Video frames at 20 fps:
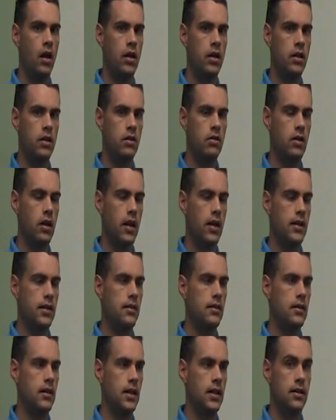you do
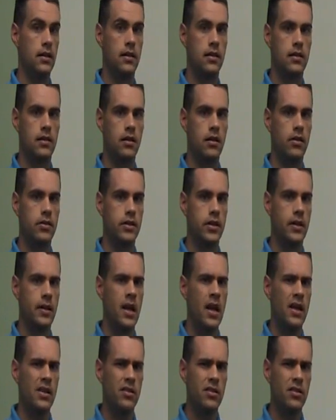not need to disclose it.